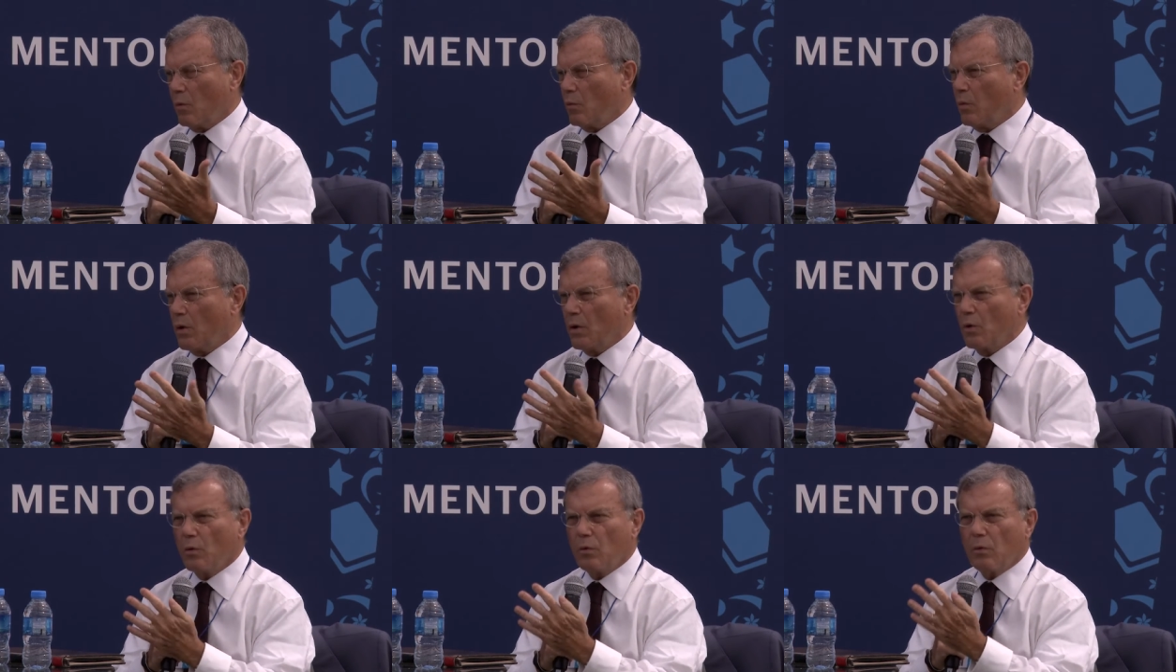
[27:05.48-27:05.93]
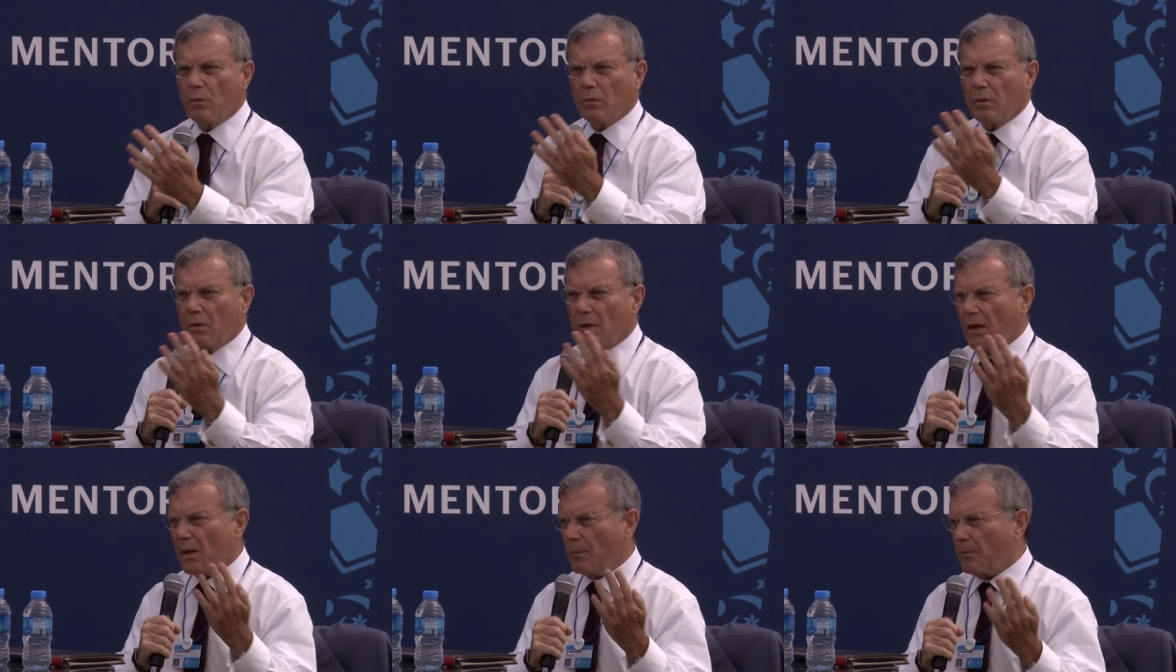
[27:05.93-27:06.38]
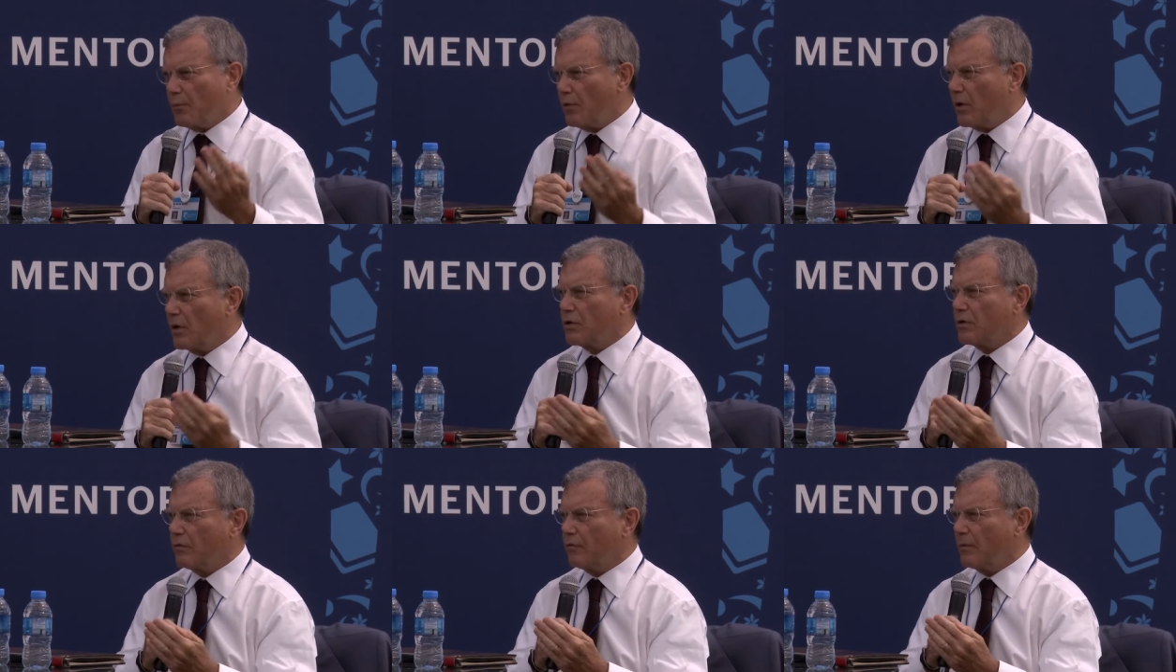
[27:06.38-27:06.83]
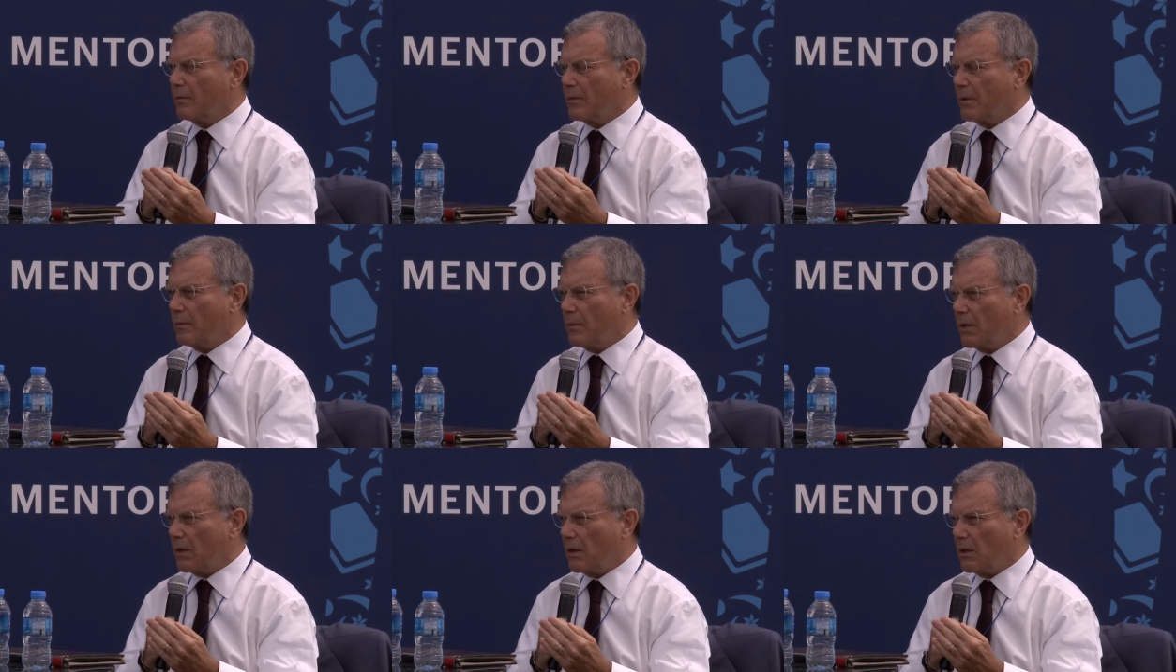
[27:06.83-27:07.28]
we all get pressure from the
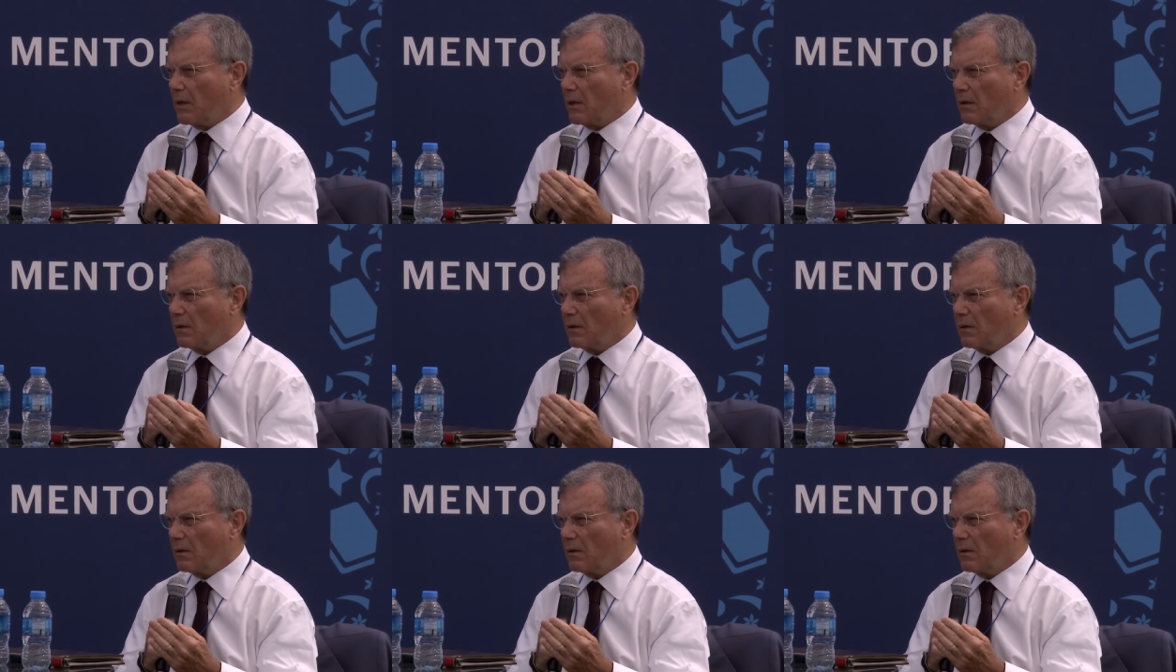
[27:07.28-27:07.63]
media,